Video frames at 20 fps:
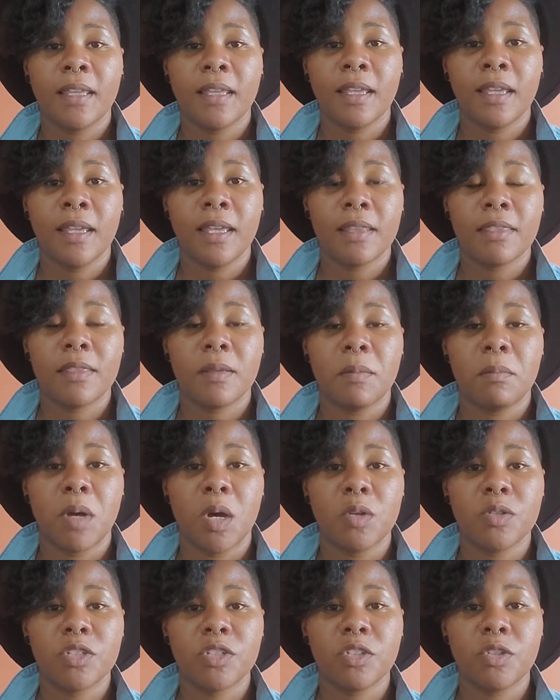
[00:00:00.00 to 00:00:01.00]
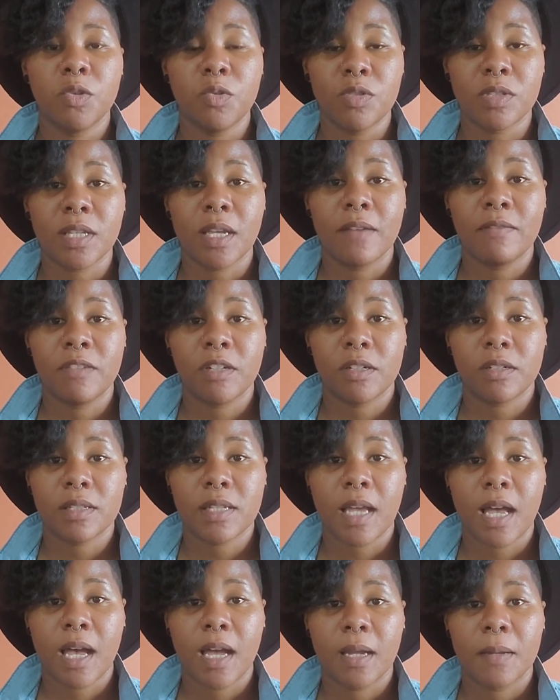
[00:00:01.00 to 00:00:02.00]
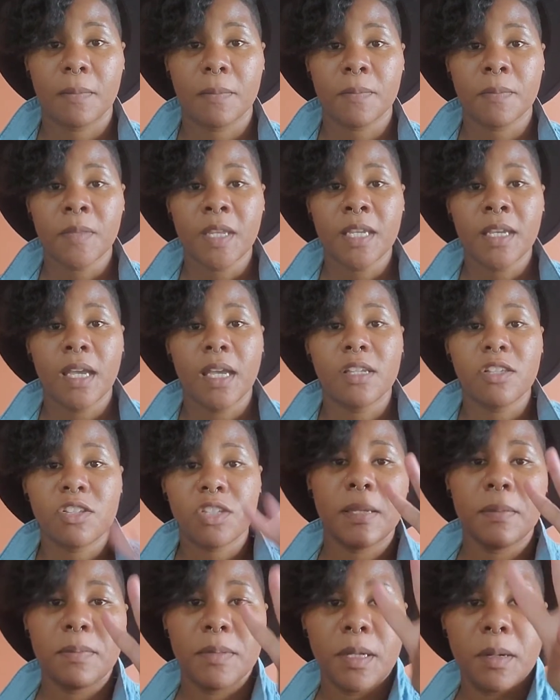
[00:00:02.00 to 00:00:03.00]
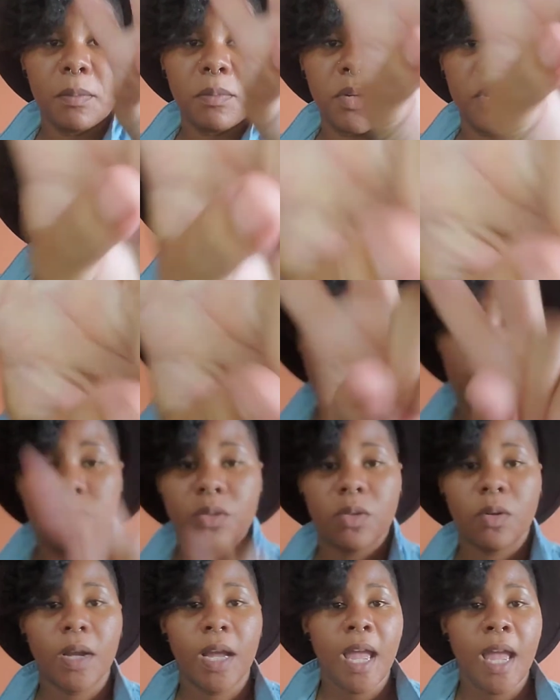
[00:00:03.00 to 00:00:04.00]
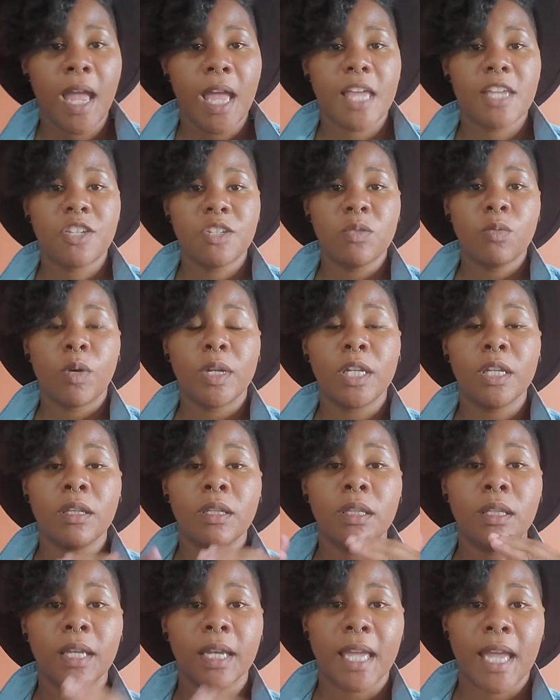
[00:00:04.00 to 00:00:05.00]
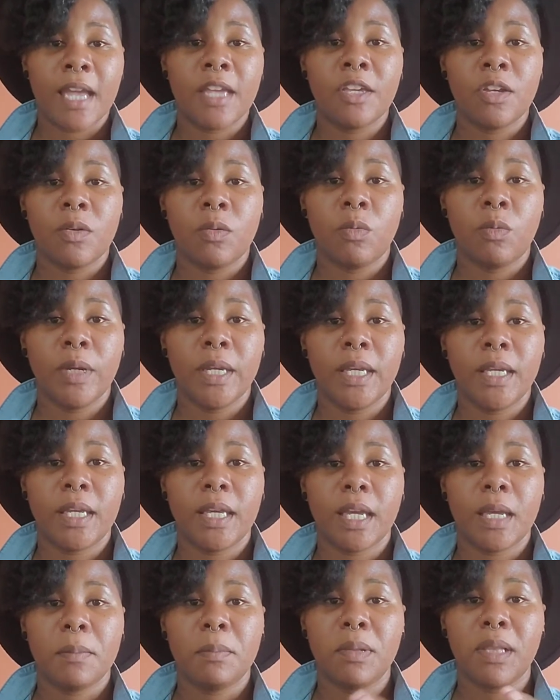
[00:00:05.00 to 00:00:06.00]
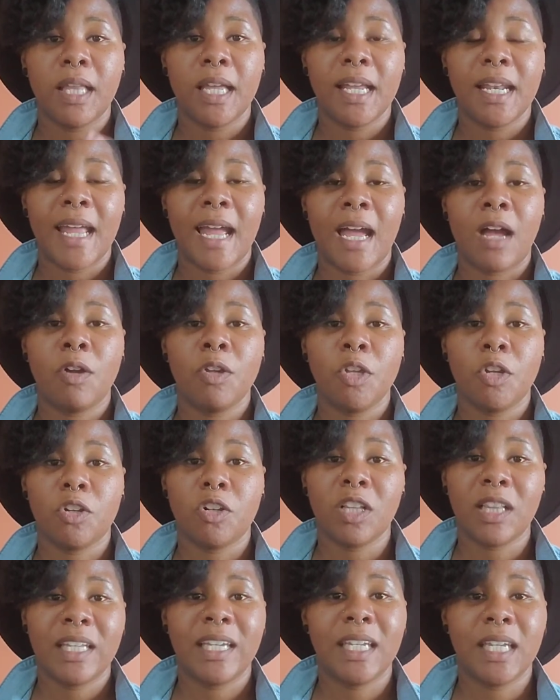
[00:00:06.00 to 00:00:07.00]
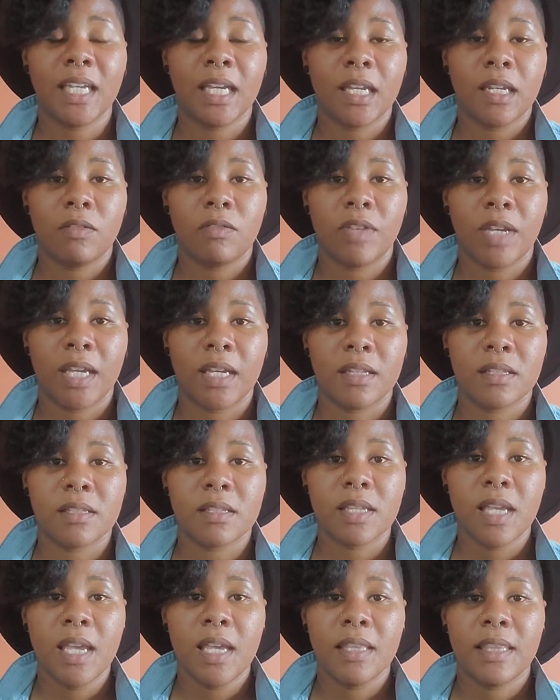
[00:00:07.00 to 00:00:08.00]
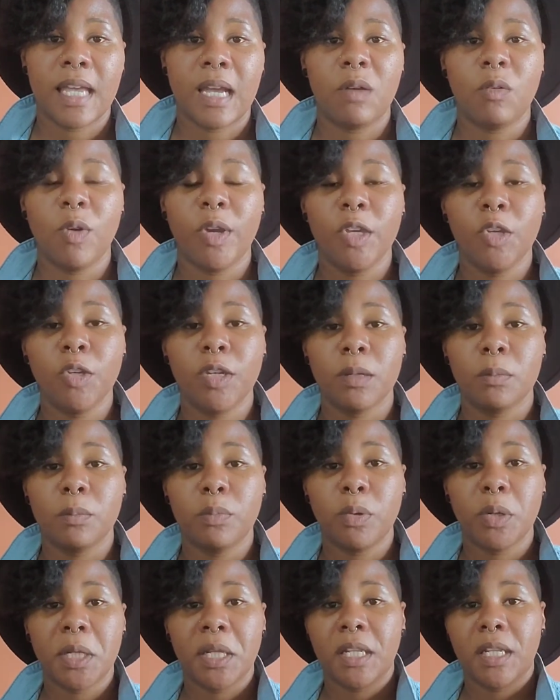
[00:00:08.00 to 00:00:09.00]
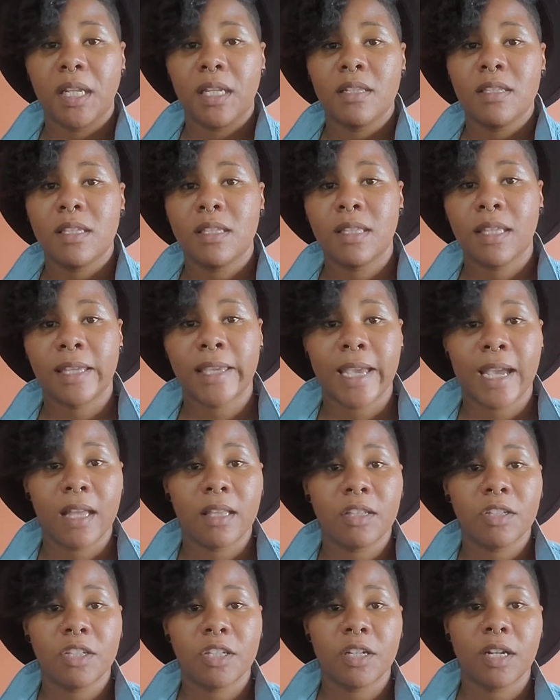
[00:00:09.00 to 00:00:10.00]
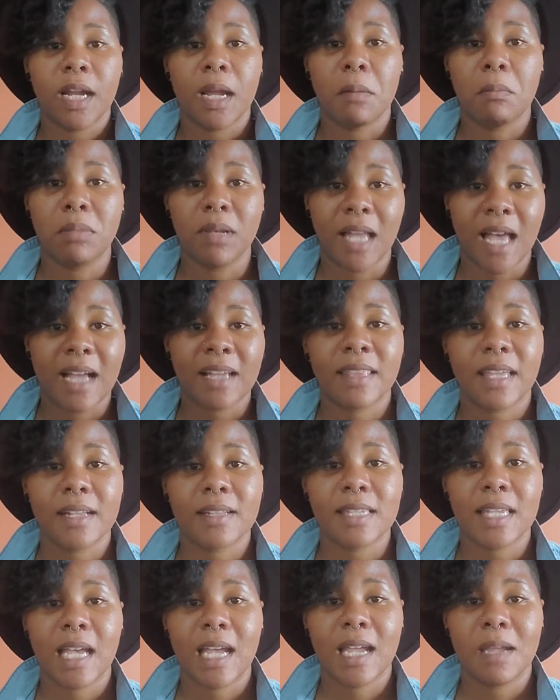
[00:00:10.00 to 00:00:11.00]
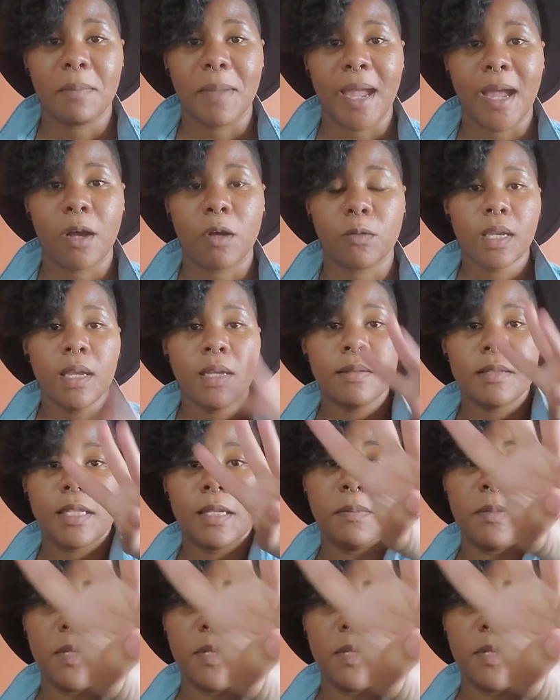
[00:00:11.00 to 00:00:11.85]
get the most use of your time. And tip number 2 is you want to look at your week and plan out your cleaning in advance. That way you can put it into the calendar and block that time out. Tip